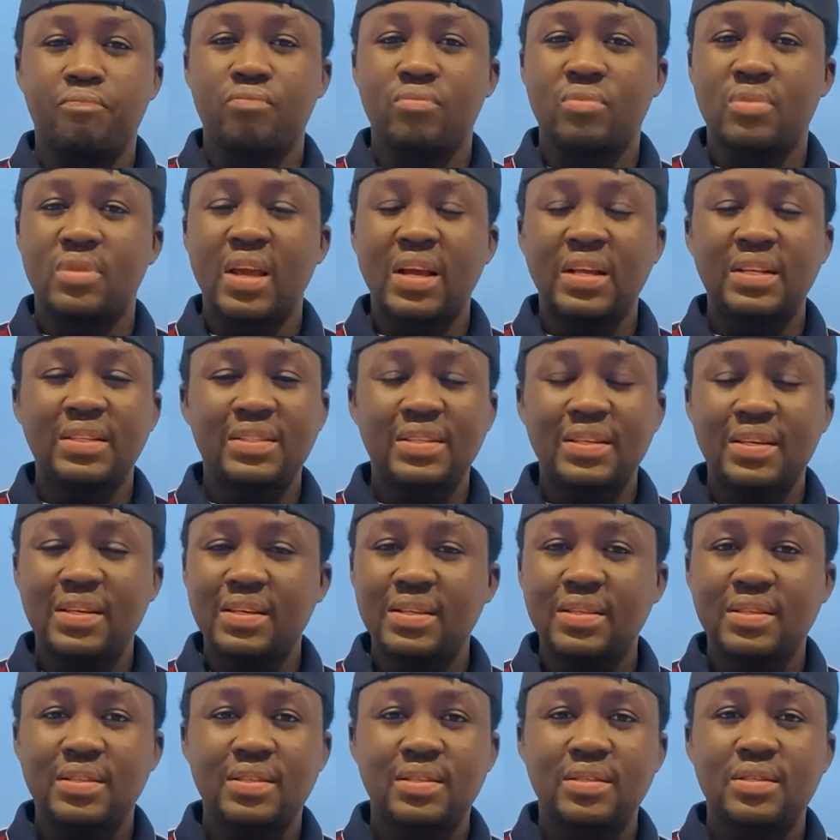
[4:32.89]

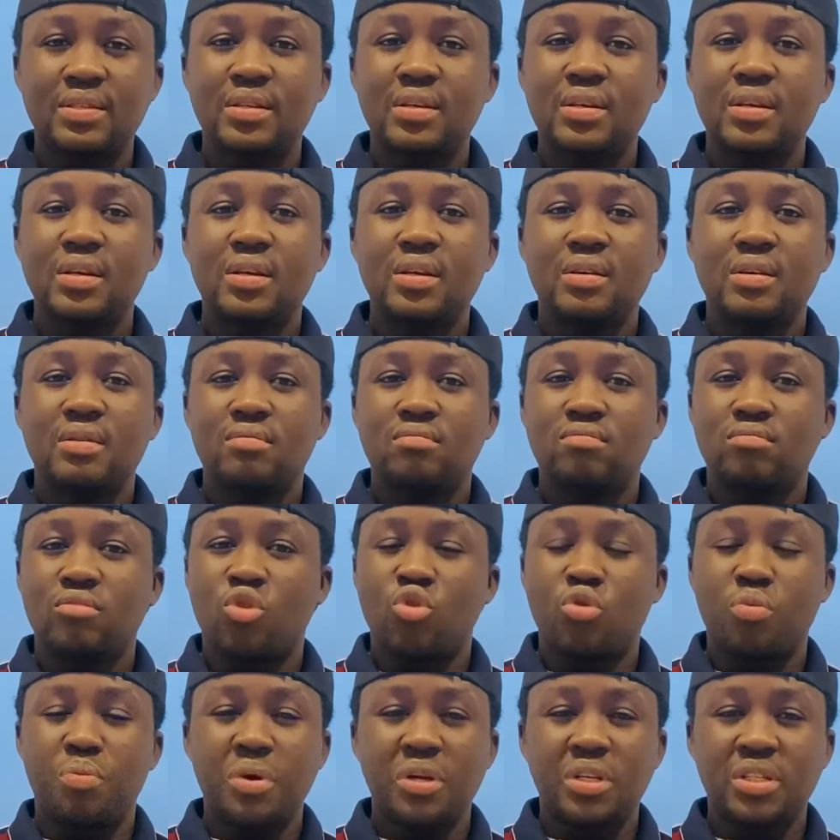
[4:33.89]
dentist,
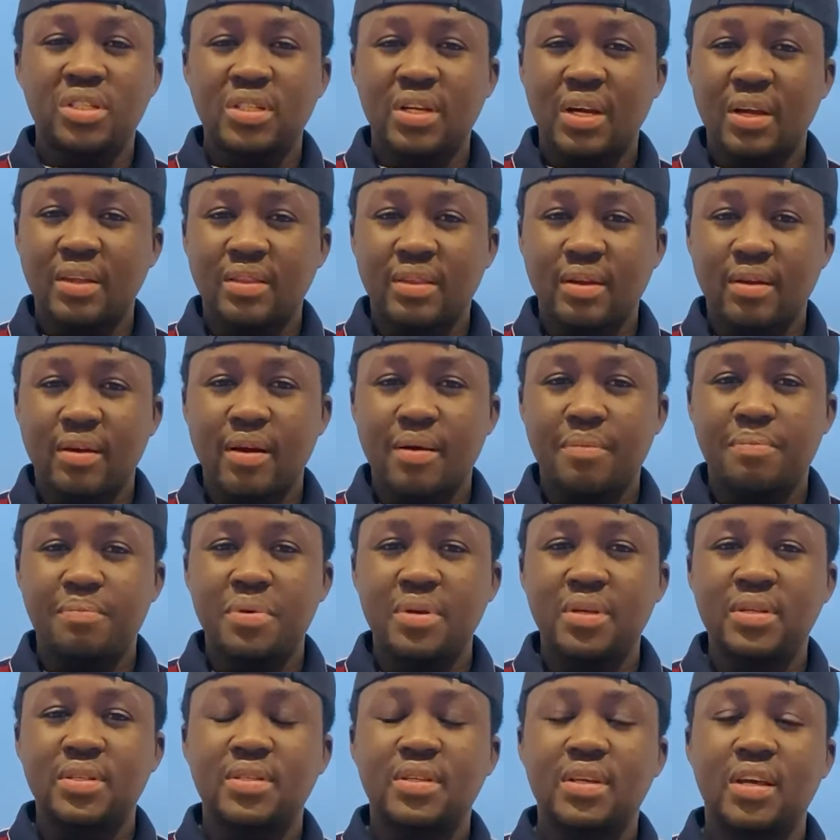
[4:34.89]
occupational
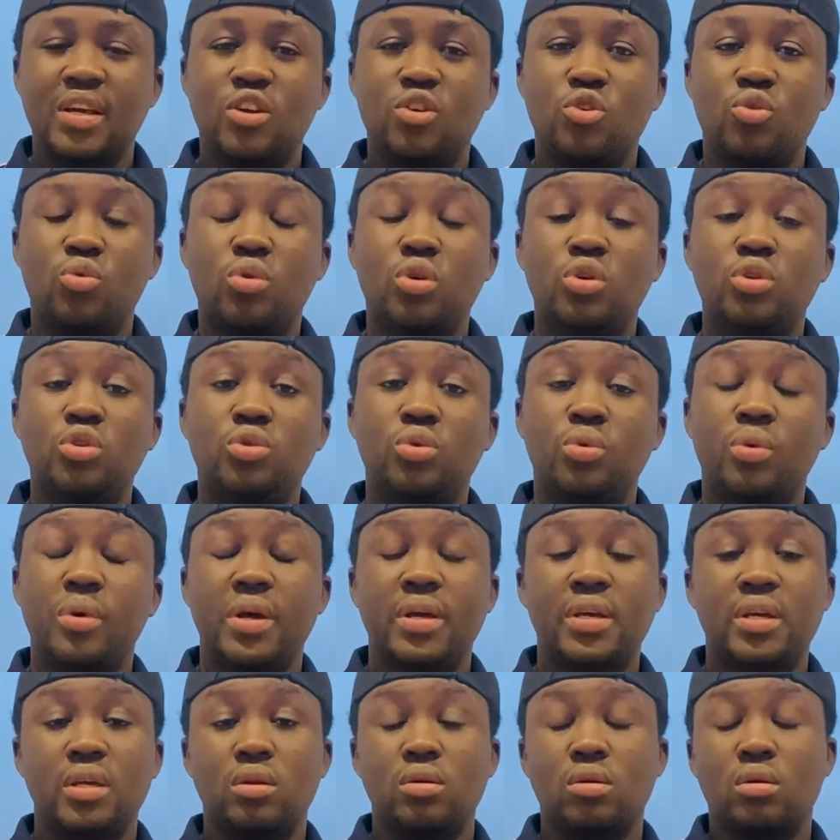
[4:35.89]
therapist, and you want to
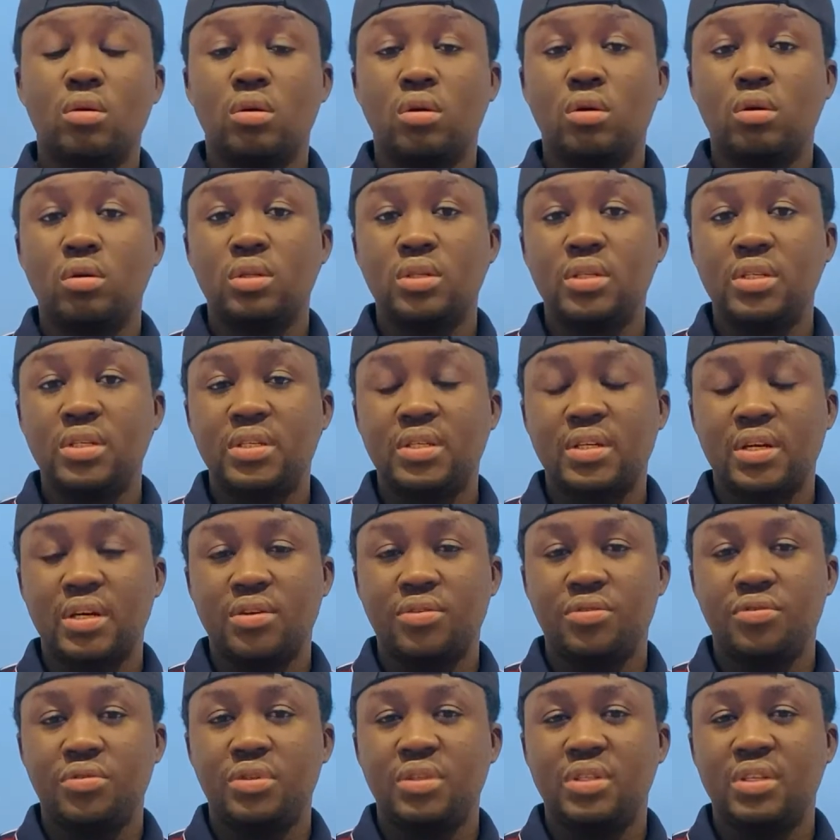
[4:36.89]
work in all these
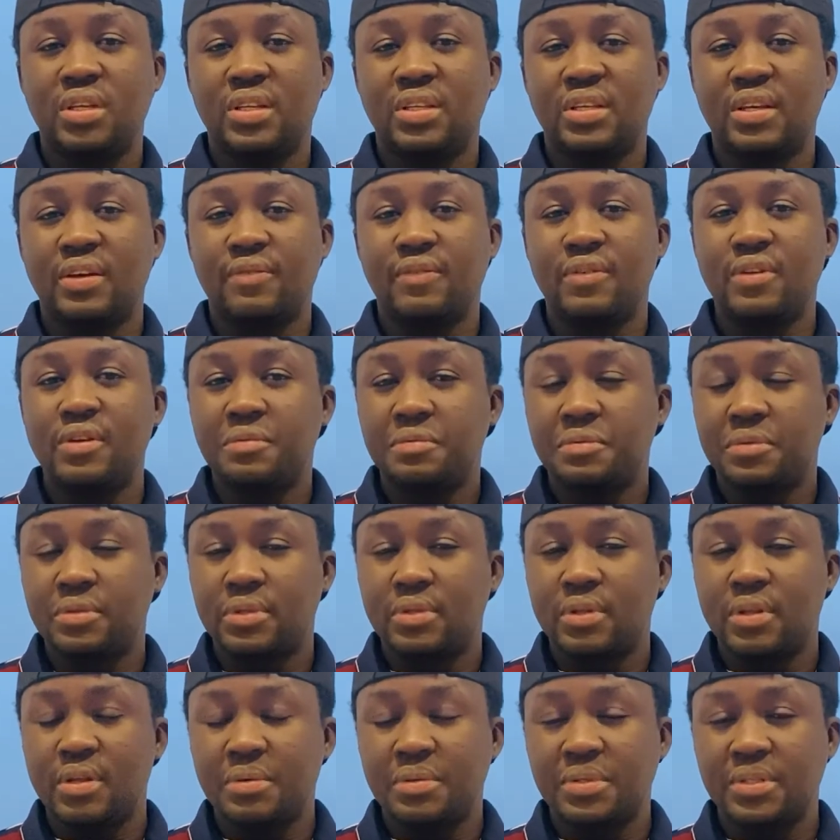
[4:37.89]
countries that I've
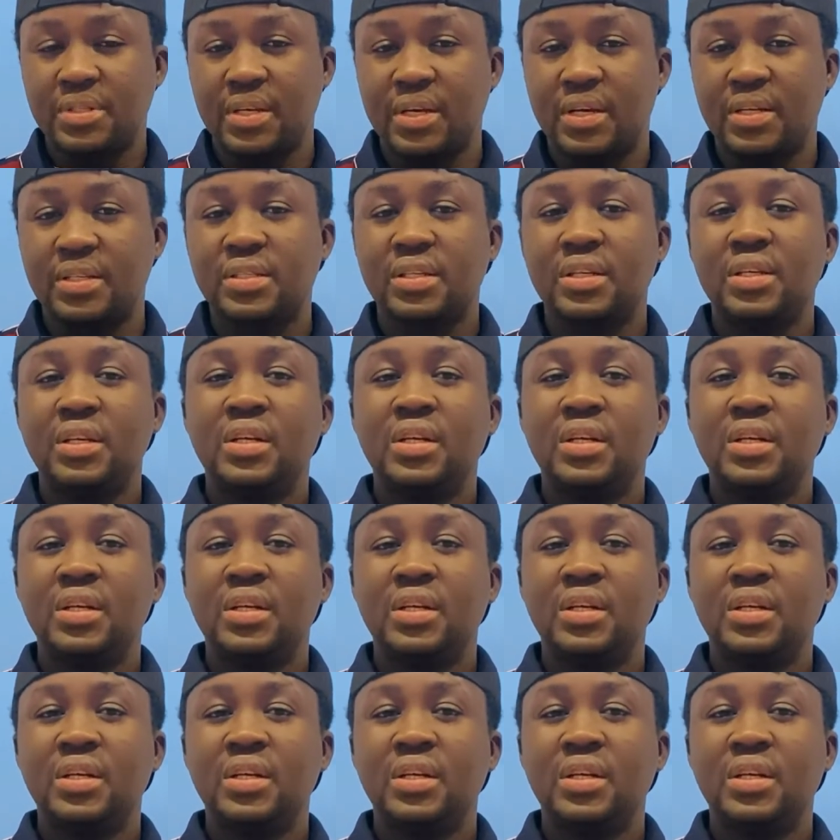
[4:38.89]
listed,